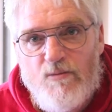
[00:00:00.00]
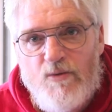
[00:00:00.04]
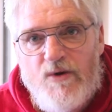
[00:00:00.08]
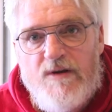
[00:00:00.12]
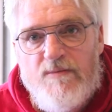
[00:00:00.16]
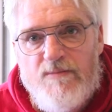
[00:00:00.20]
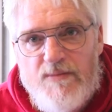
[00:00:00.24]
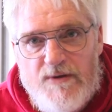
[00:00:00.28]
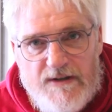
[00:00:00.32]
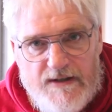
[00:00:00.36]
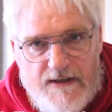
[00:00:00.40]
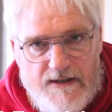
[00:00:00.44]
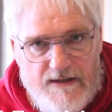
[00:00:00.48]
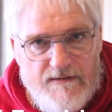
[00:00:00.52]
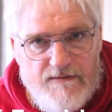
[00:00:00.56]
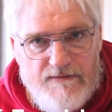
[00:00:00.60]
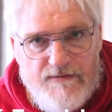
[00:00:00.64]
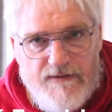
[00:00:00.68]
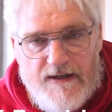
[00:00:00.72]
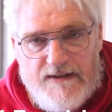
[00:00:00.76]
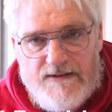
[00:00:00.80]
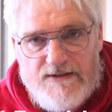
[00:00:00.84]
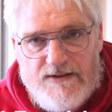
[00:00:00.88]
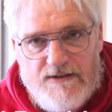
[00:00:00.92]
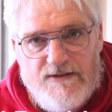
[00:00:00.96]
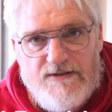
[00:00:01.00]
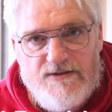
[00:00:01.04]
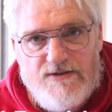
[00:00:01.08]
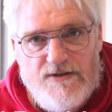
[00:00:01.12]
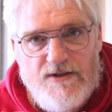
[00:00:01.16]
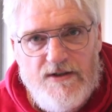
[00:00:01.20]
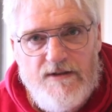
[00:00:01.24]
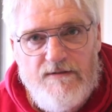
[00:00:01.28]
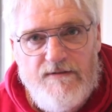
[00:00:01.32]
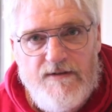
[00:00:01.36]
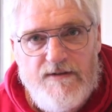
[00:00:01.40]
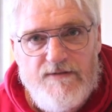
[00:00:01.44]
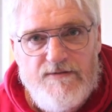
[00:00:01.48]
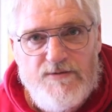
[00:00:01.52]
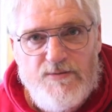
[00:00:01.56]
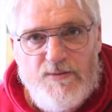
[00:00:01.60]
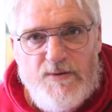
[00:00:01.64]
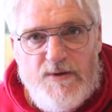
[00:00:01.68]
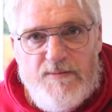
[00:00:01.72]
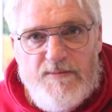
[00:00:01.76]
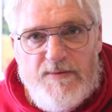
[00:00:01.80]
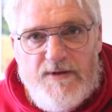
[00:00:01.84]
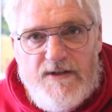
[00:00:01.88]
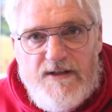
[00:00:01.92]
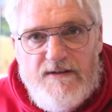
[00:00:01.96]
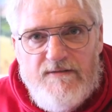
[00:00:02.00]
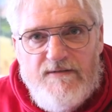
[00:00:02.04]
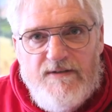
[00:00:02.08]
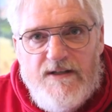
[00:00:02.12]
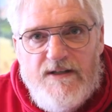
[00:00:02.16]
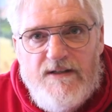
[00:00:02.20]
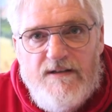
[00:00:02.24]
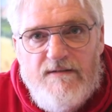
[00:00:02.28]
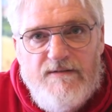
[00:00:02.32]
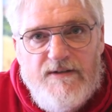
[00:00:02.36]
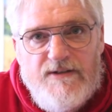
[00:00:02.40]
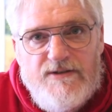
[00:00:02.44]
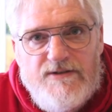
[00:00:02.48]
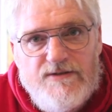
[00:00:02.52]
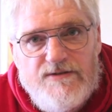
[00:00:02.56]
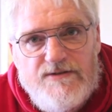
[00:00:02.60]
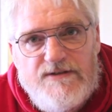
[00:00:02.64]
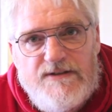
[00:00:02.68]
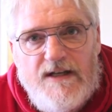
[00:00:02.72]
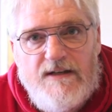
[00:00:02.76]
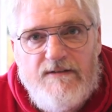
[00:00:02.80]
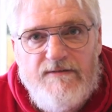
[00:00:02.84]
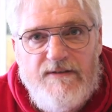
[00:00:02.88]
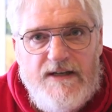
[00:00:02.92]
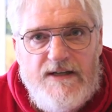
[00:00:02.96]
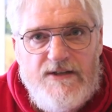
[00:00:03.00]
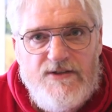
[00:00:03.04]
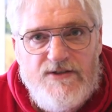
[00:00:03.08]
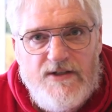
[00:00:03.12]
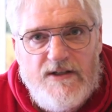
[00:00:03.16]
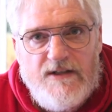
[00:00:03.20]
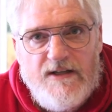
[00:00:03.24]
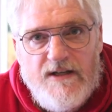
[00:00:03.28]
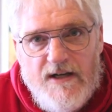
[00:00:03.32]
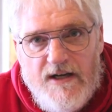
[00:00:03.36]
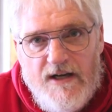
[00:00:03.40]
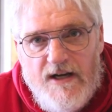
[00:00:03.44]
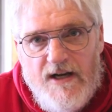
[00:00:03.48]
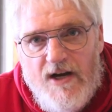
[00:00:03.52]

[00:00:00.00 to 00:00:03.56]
We believe, as conservatives, we believe in individual salvation.